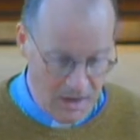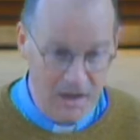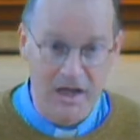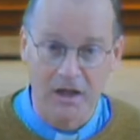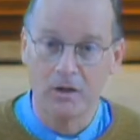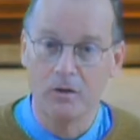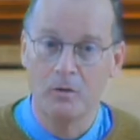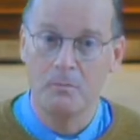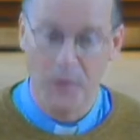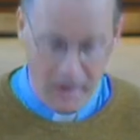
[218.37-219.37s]
Little
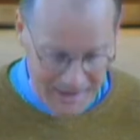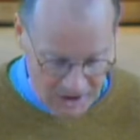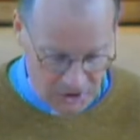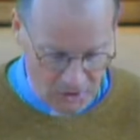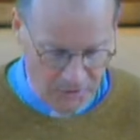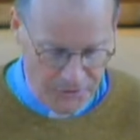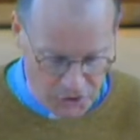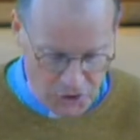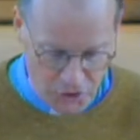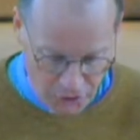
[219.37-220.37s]
by little,
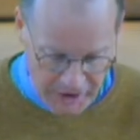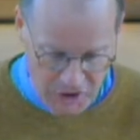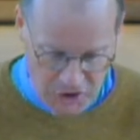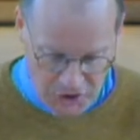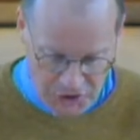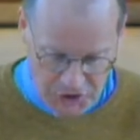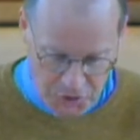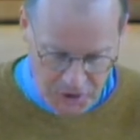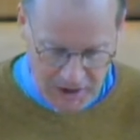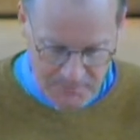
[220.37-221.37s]
the strangers
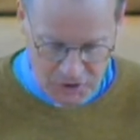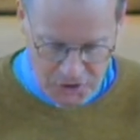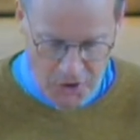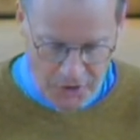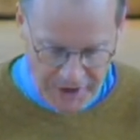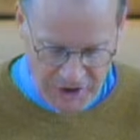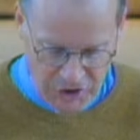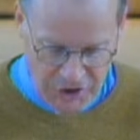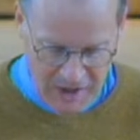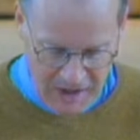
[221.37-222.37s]
who came to
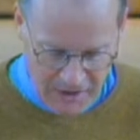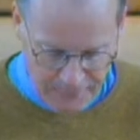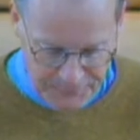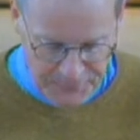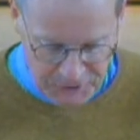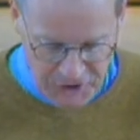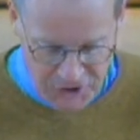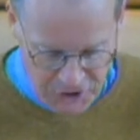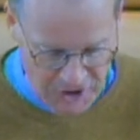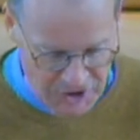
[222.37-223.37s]
Norwich in the
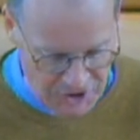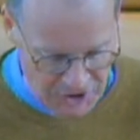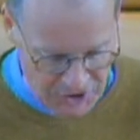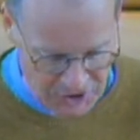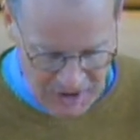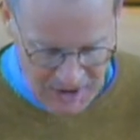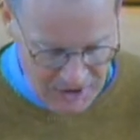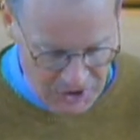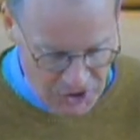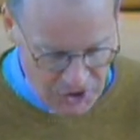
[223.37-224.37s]
1560s
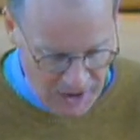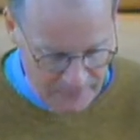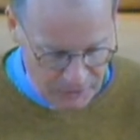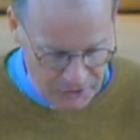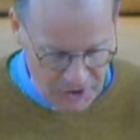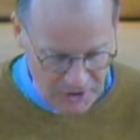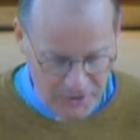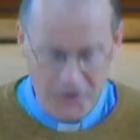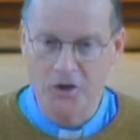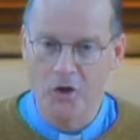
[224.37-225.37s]
discovered
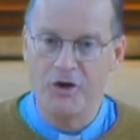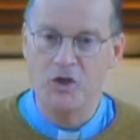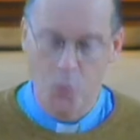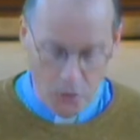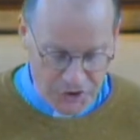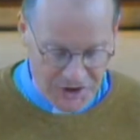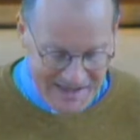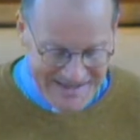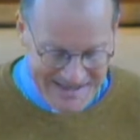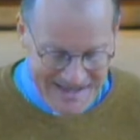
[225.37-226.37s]
that Norwich was
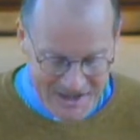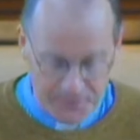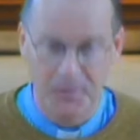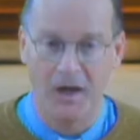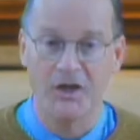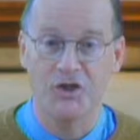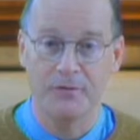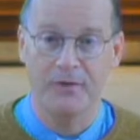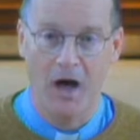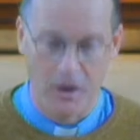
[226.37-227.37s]
indeed a place
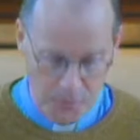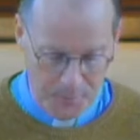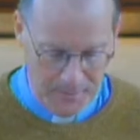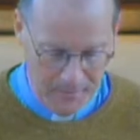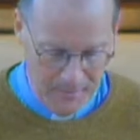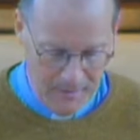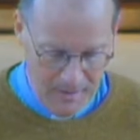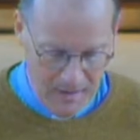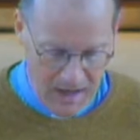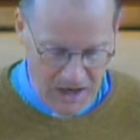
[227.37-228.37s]
of hope
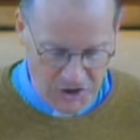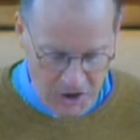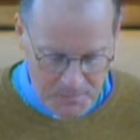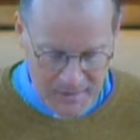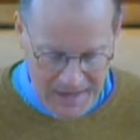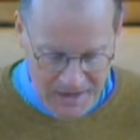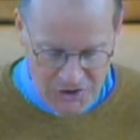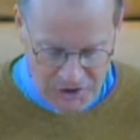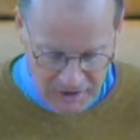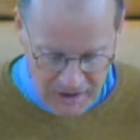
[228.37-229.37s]
as they began
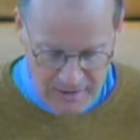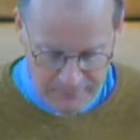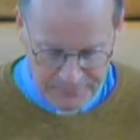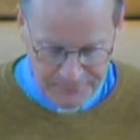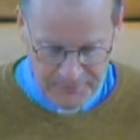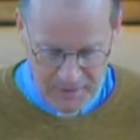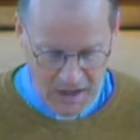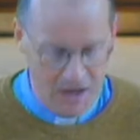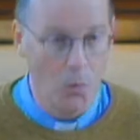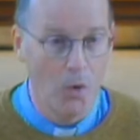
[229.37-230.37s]
to live
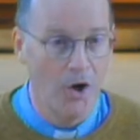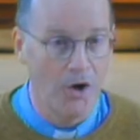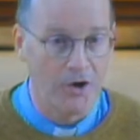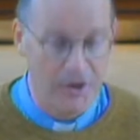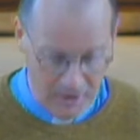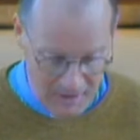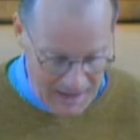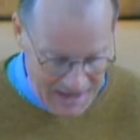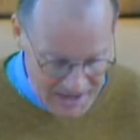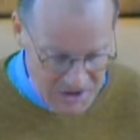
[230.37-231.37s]
and work
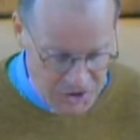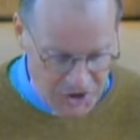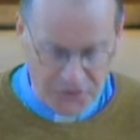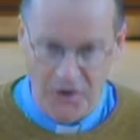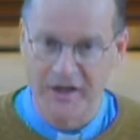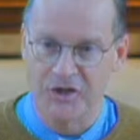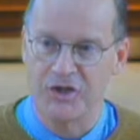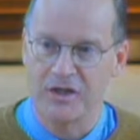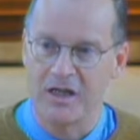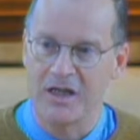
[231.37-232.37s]
and
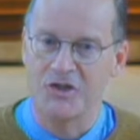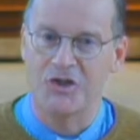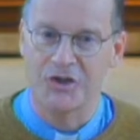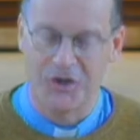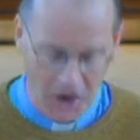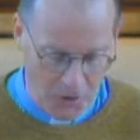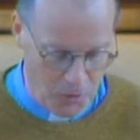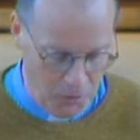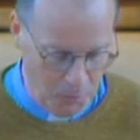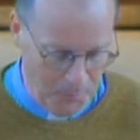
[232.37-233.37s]
integrate into the
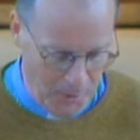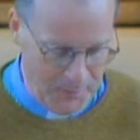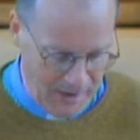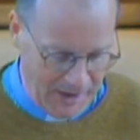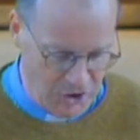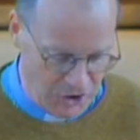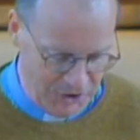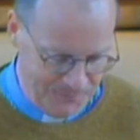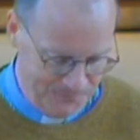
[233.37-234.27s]
local population.